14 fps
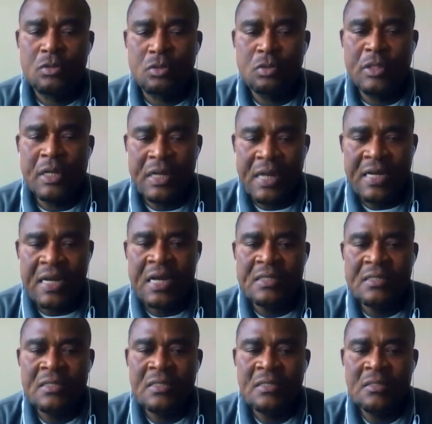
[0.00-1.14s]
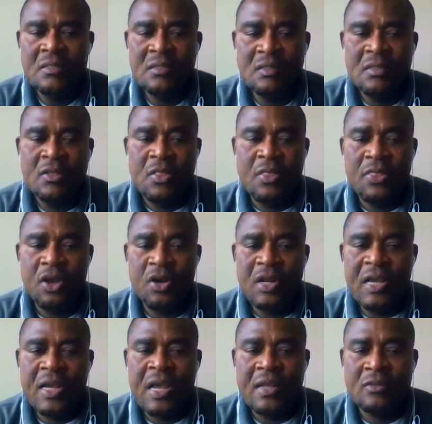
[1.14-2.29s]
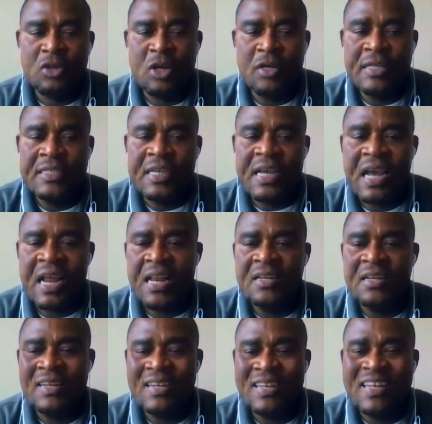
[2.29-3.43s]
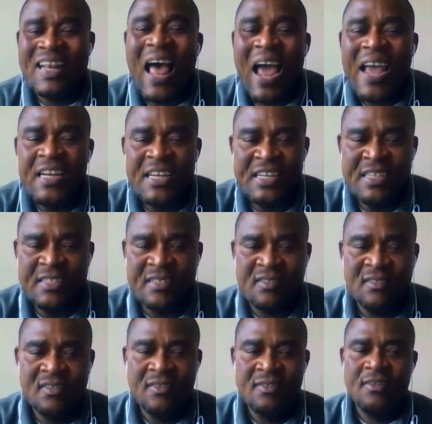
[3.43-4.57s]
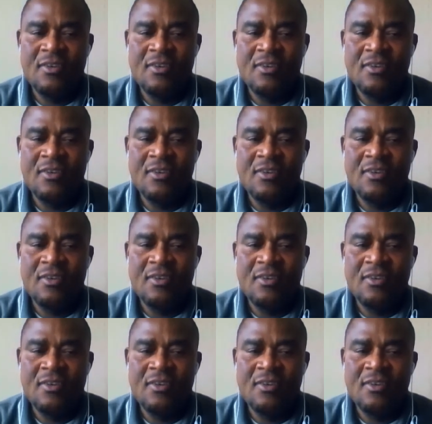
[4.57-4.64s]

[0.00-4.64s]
to the learners theoretical lining